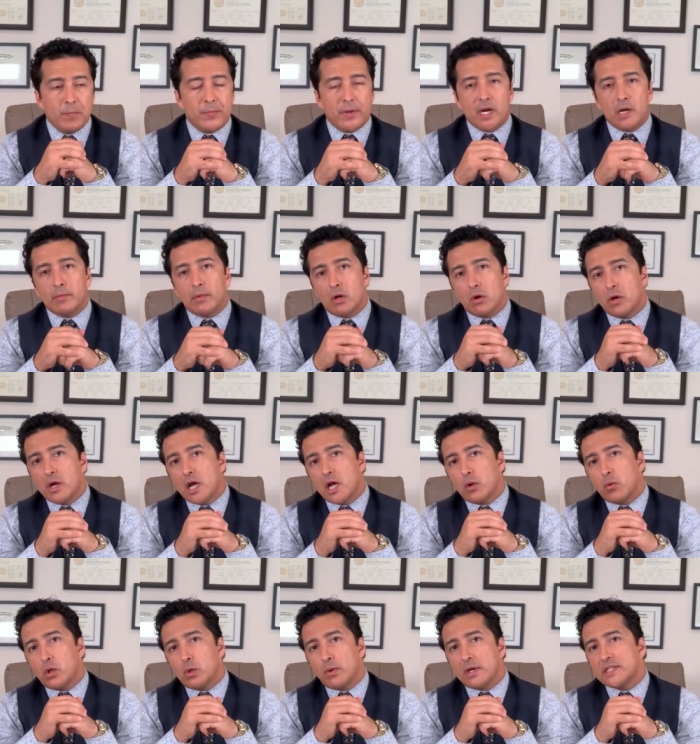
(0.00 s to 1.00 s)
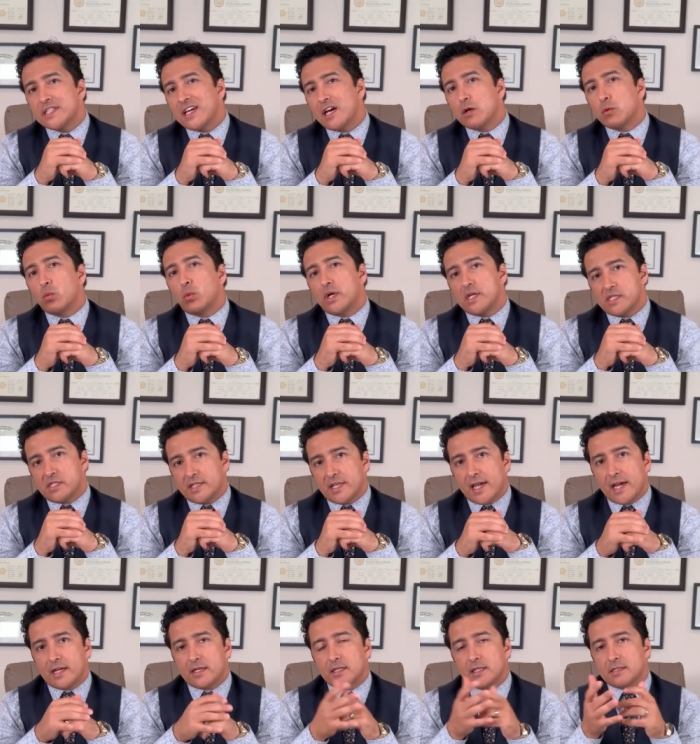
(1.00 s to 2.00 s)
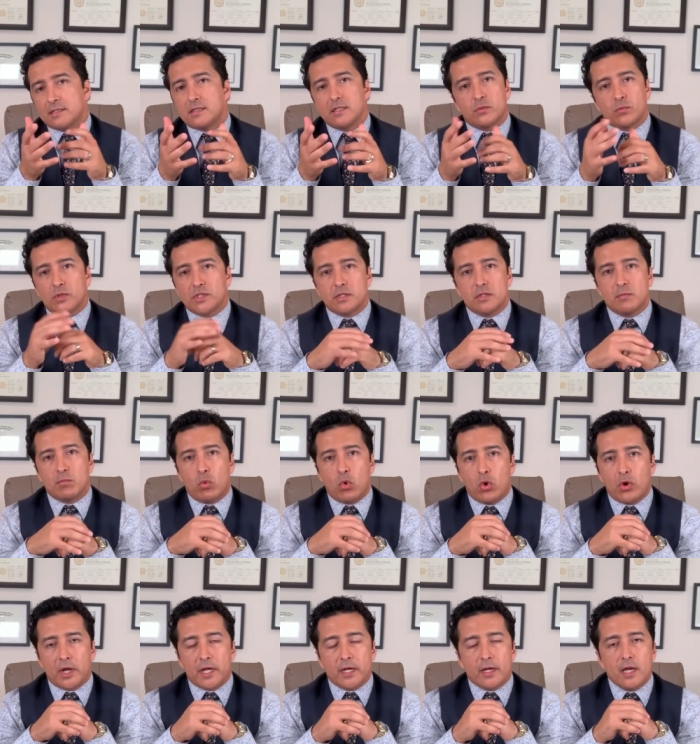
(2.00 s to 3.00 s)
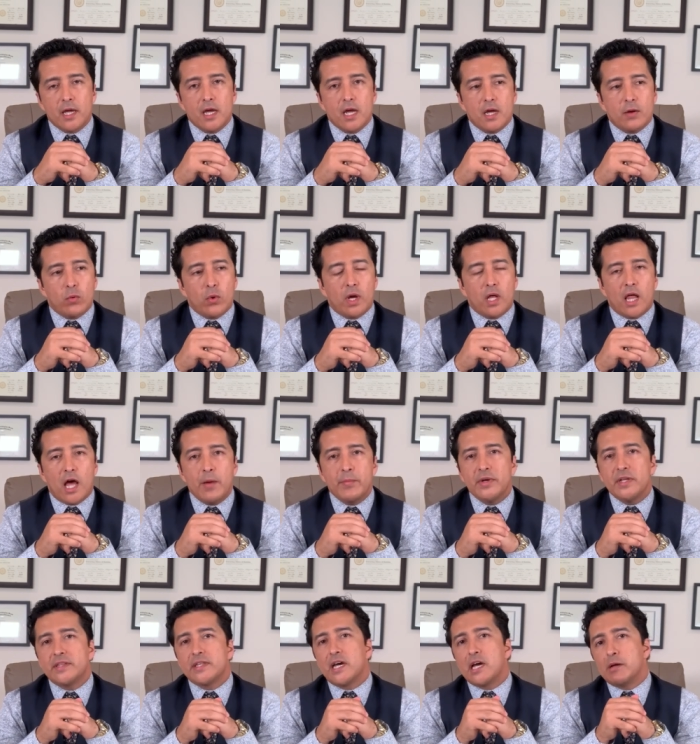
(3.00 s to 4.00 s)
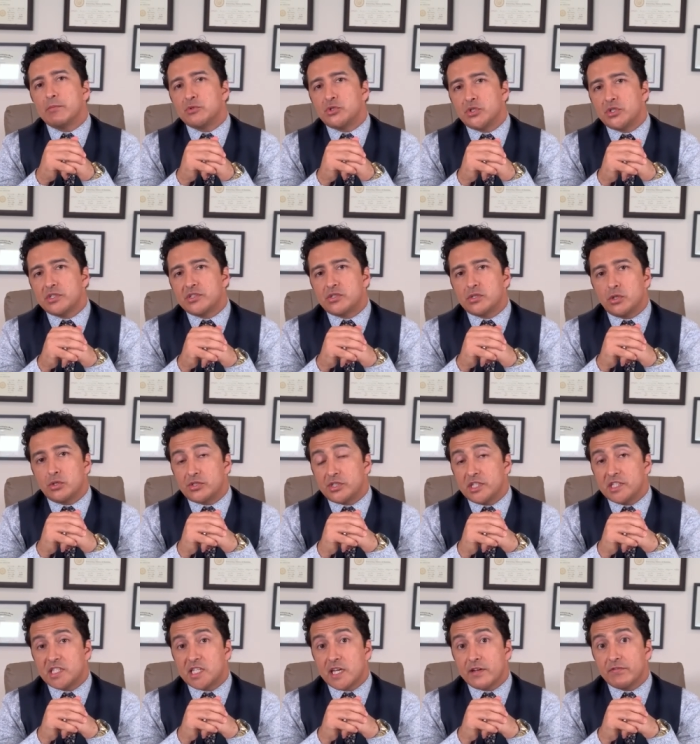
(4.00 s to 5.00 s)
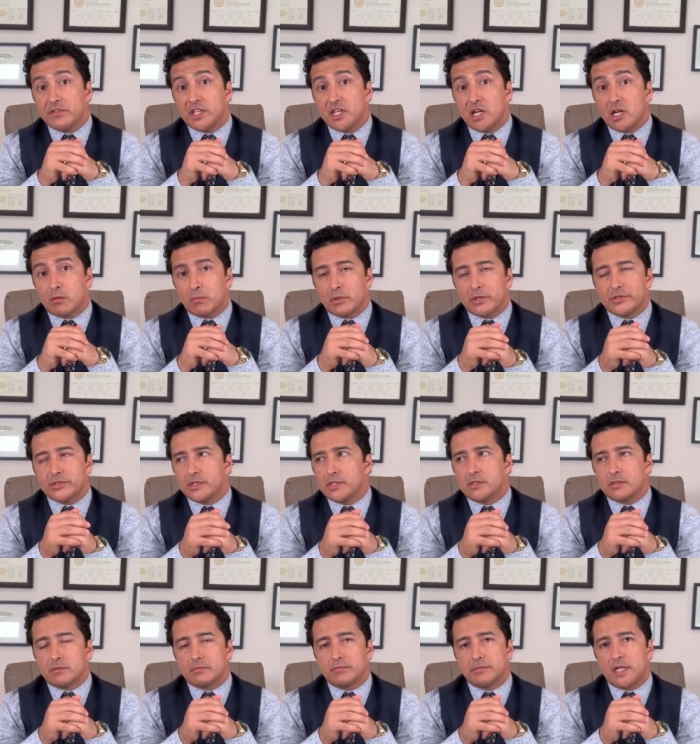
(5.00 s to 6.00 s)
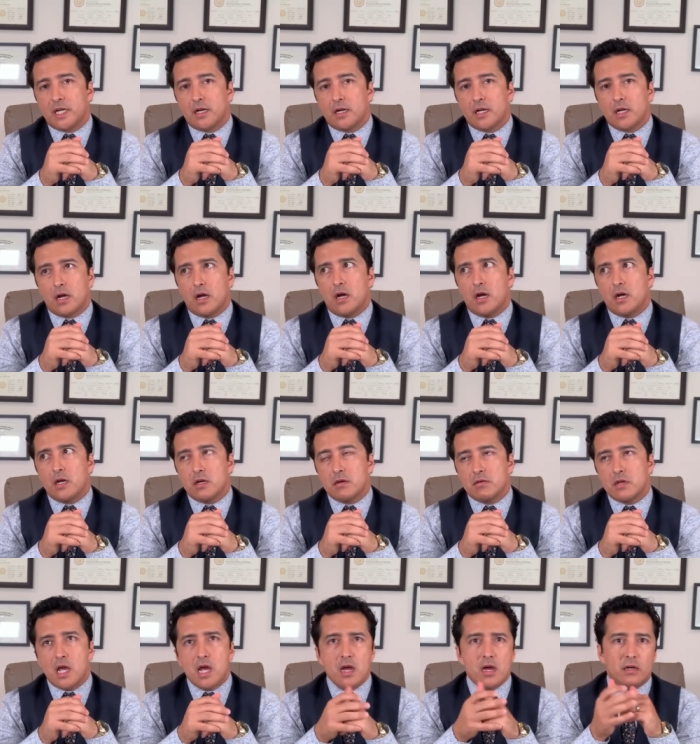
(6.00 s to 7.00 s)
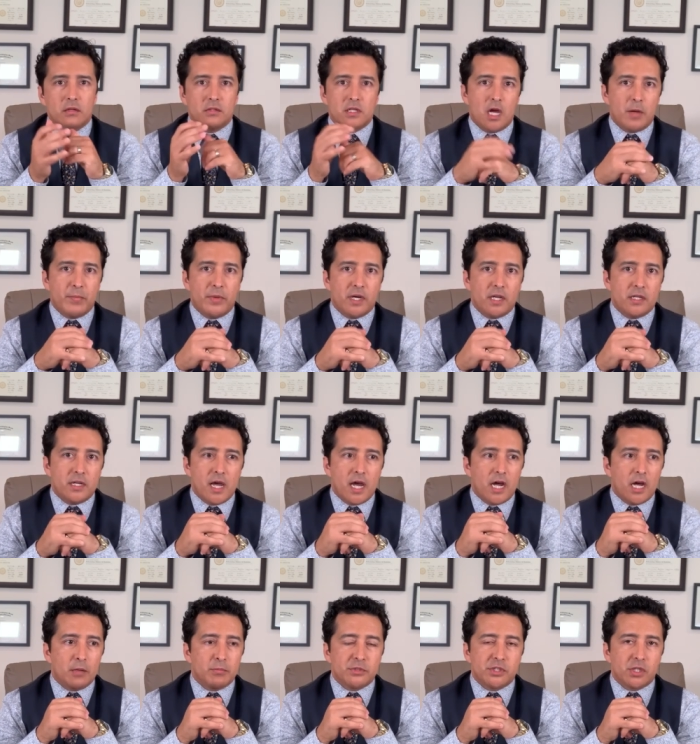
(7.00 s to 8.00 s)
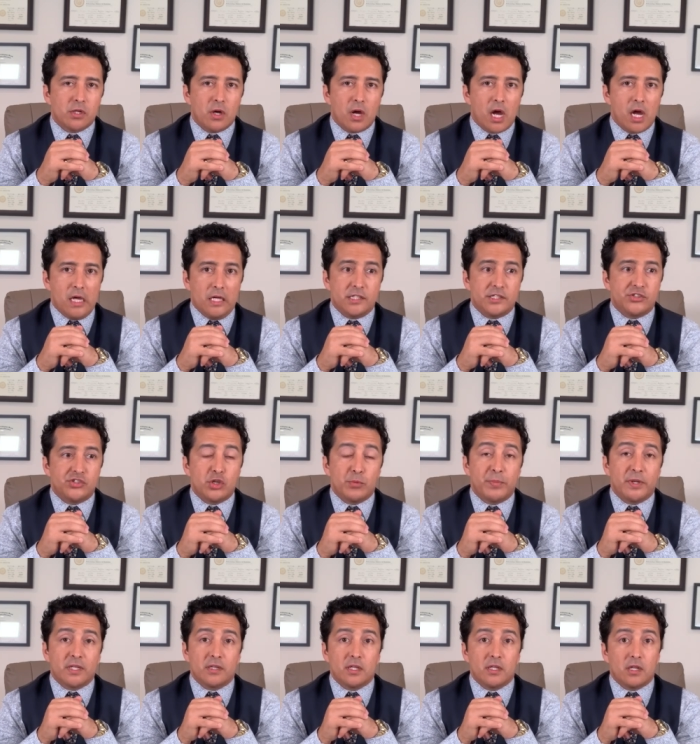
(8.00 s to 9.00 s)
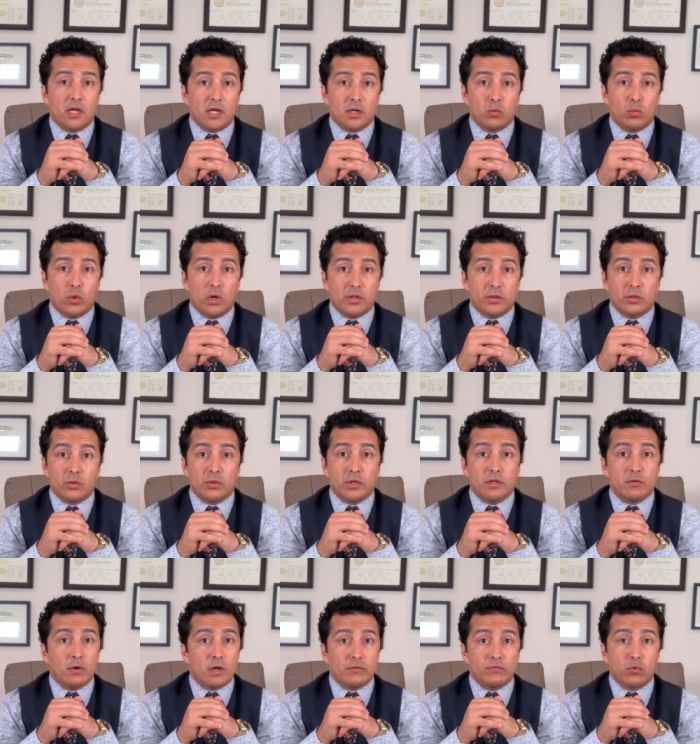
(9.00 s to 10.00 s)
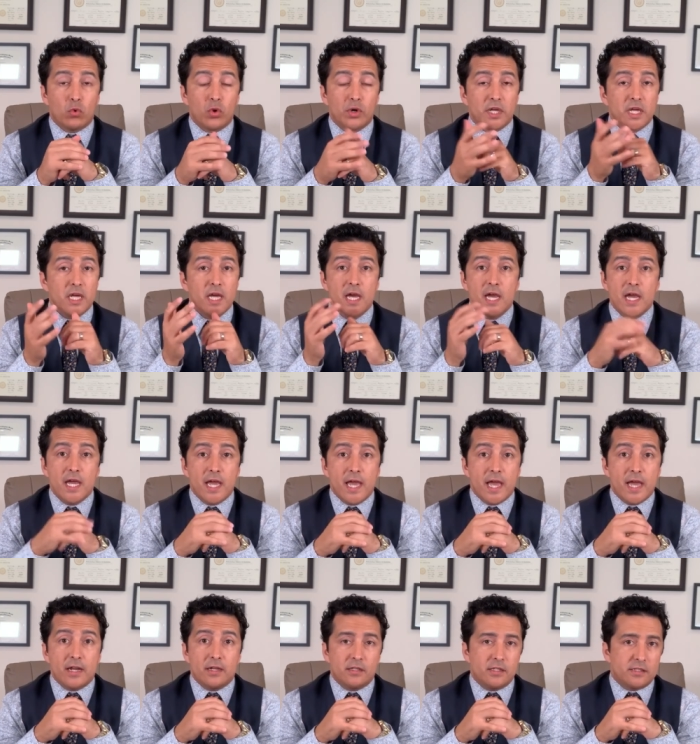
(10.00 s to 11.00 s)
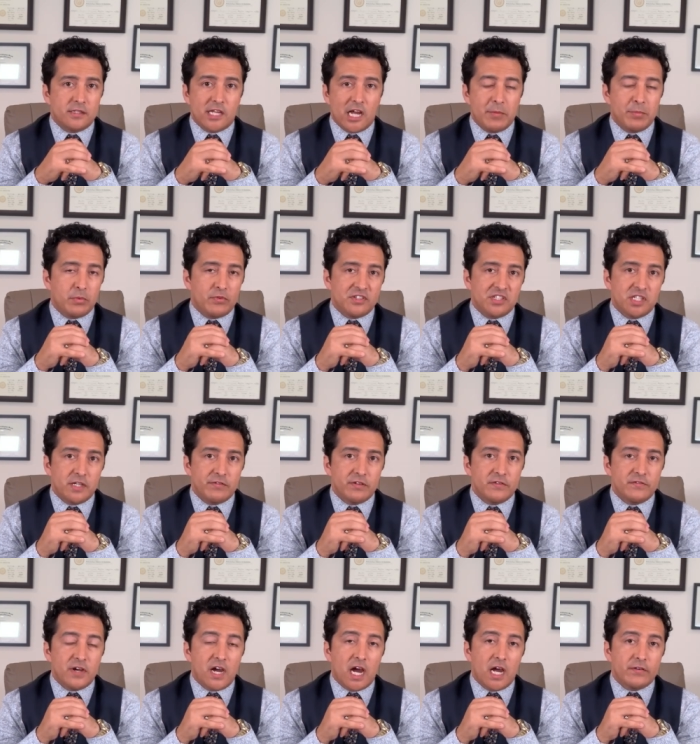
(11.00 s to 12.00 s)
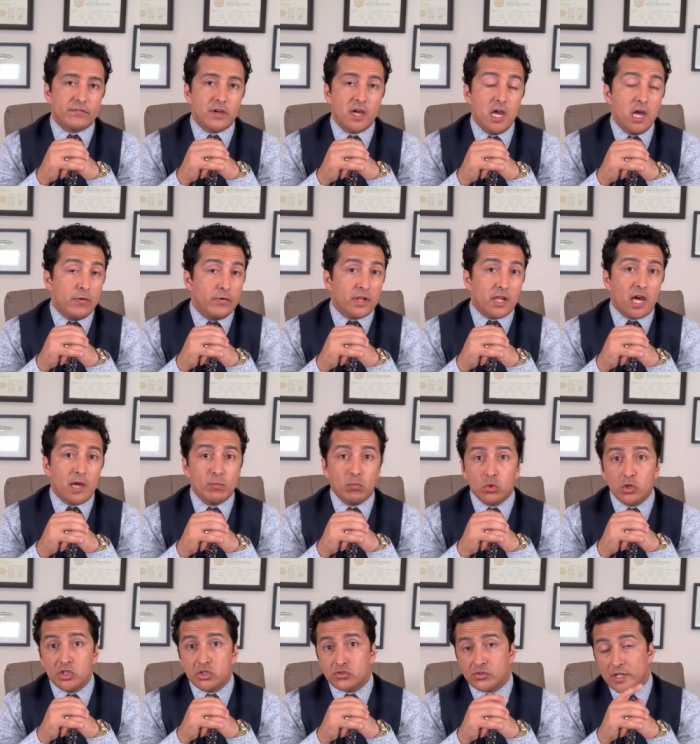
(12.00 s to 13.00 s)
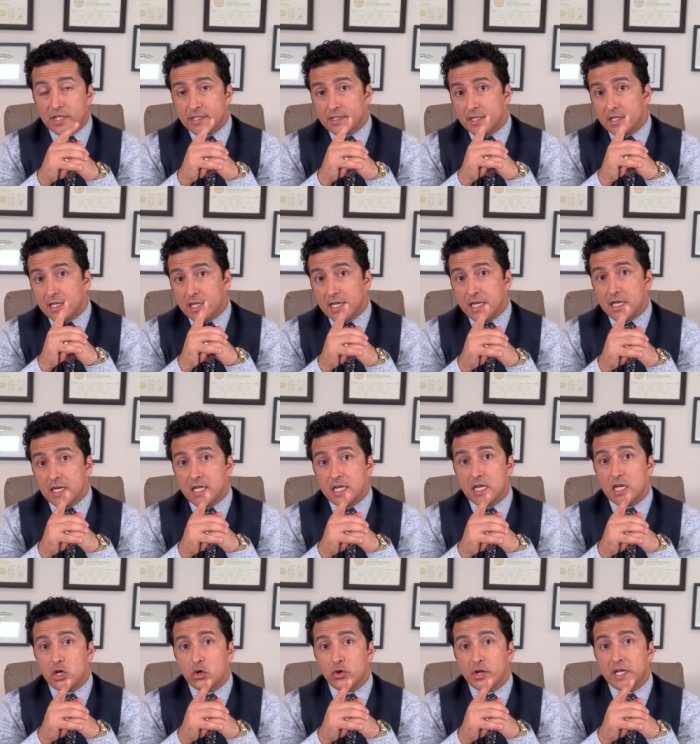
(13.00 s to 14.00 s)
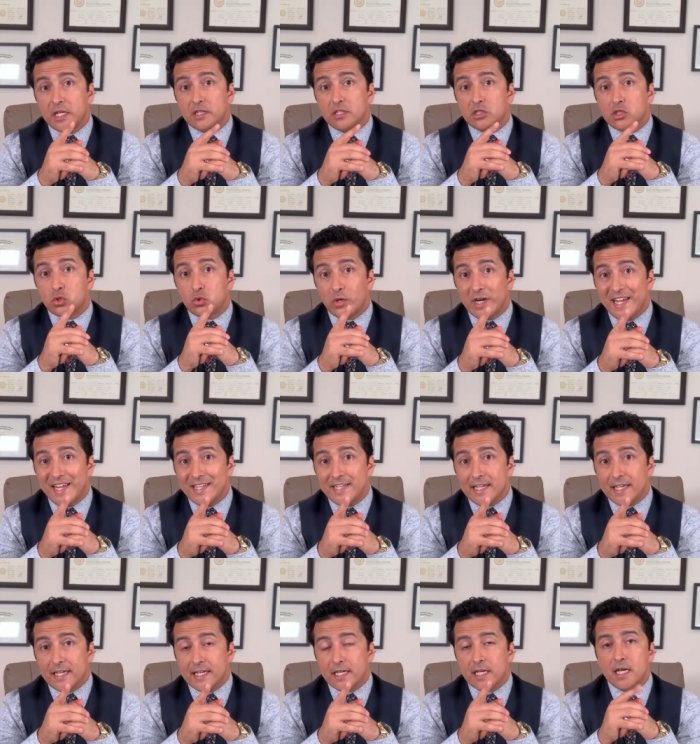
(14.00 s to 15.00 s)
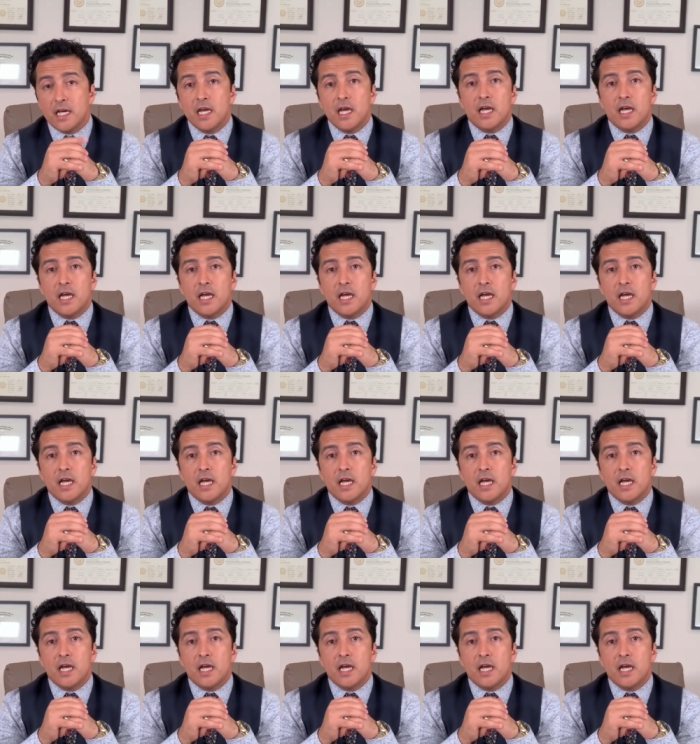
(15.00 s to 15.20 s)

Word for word: But I'm like, okay, well, what time was that? It's it was in the morning. Well, how many times do you, you see 70 numbers? They're like, uh, no, not many times. So uh, it's typically like 130, 140, and this time it was 75. Well, I'm more interested in hearing the trending,